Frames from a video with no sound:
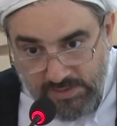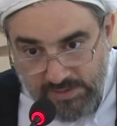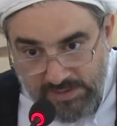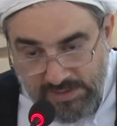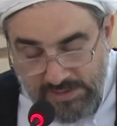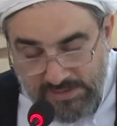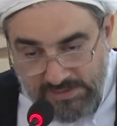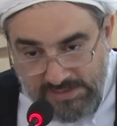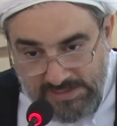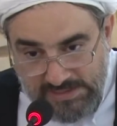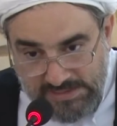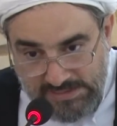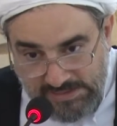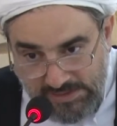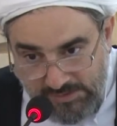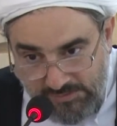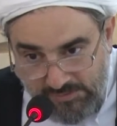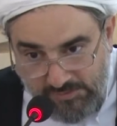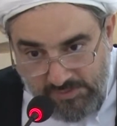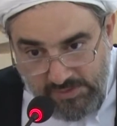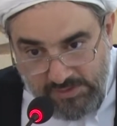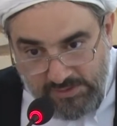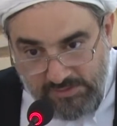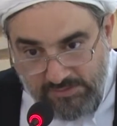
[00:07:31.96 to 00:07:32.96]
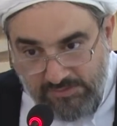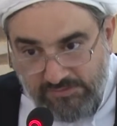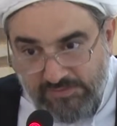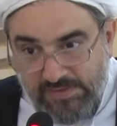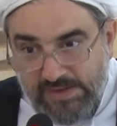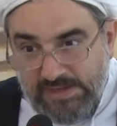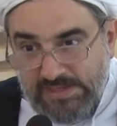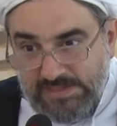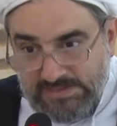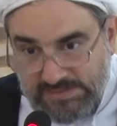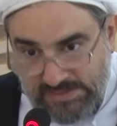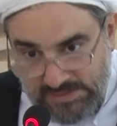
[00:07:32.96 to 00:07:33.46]
in these different
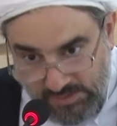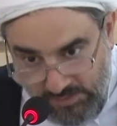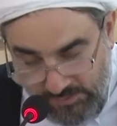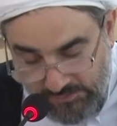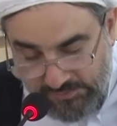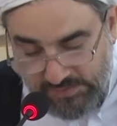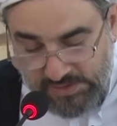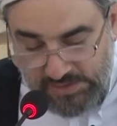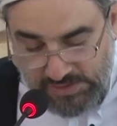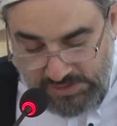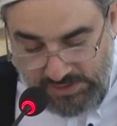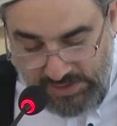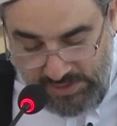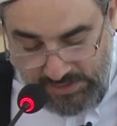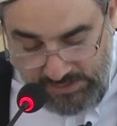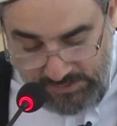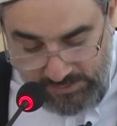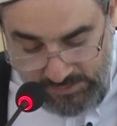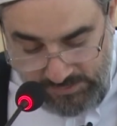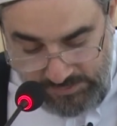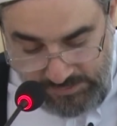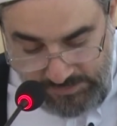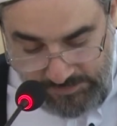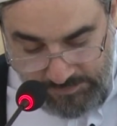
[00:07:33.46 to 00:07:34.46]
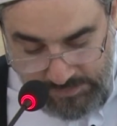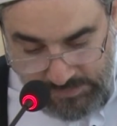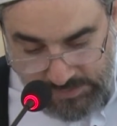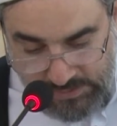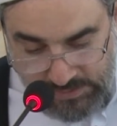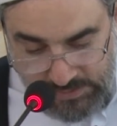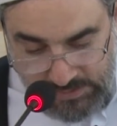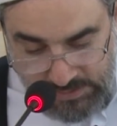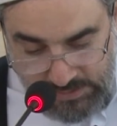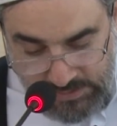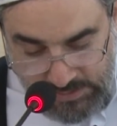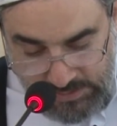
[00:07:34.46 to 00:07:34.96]
phases of the child.
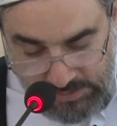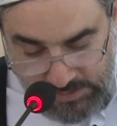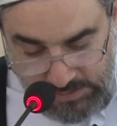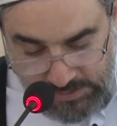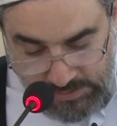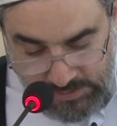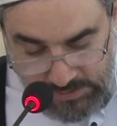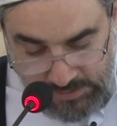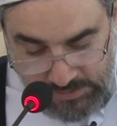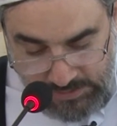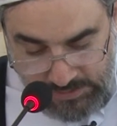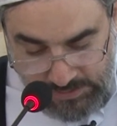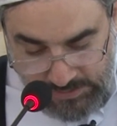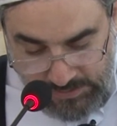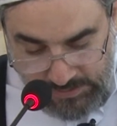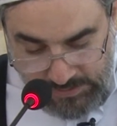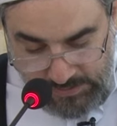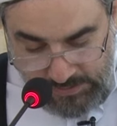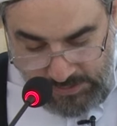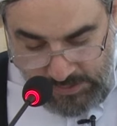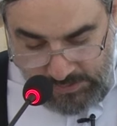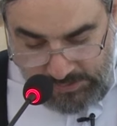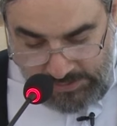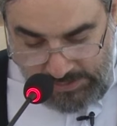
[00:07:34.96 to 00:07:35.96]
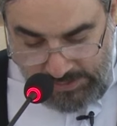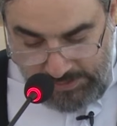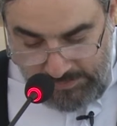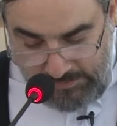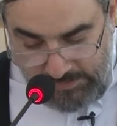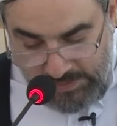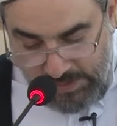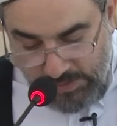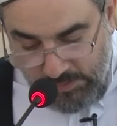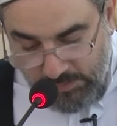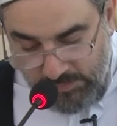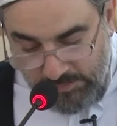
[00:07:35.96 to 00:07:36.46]
Okay,
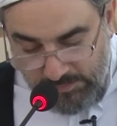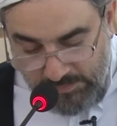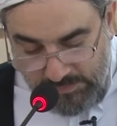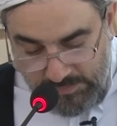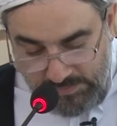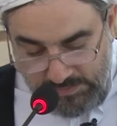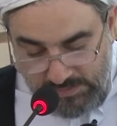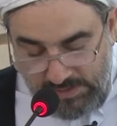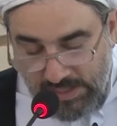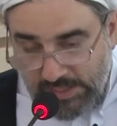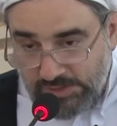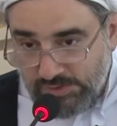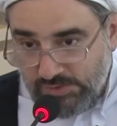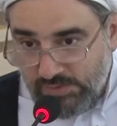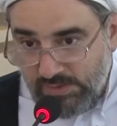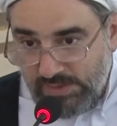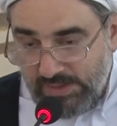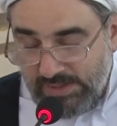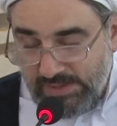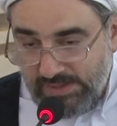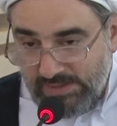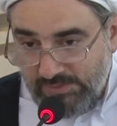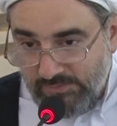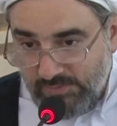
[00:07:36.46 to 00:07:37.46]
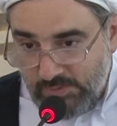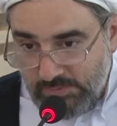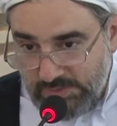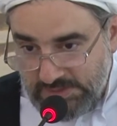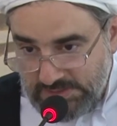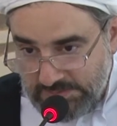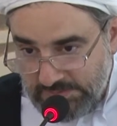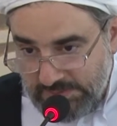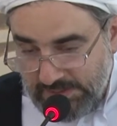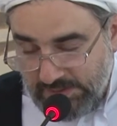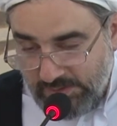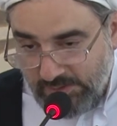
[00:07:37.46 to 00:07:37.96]
now, naturally, when we
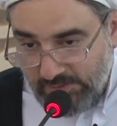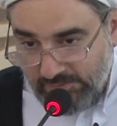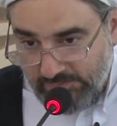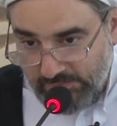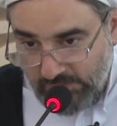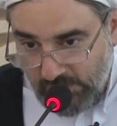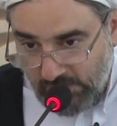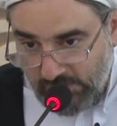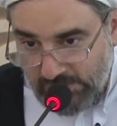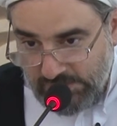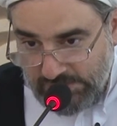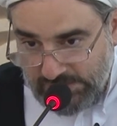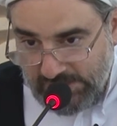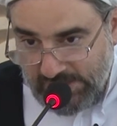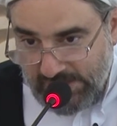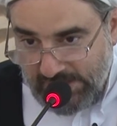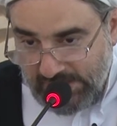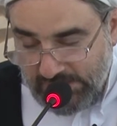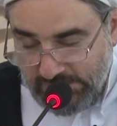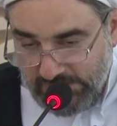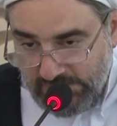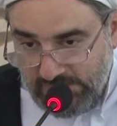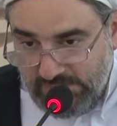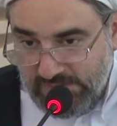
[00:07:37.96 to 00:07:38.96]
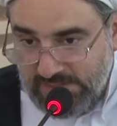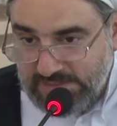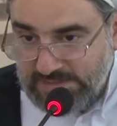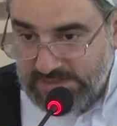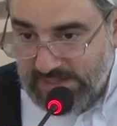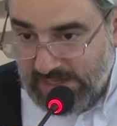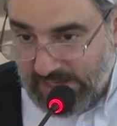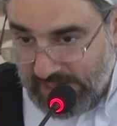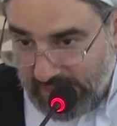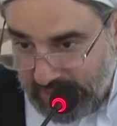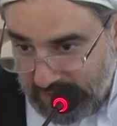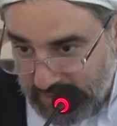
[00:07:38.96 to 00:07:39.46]
speak of knowledge and action, there's a
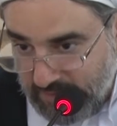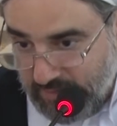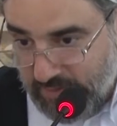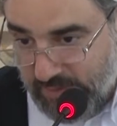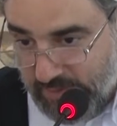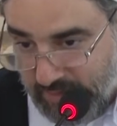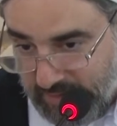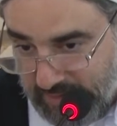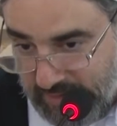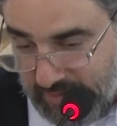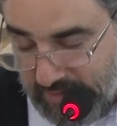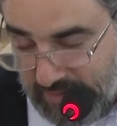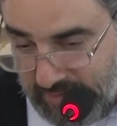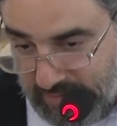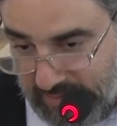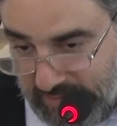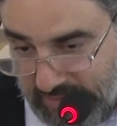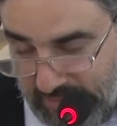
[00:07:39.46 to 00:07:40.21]
hierarchy.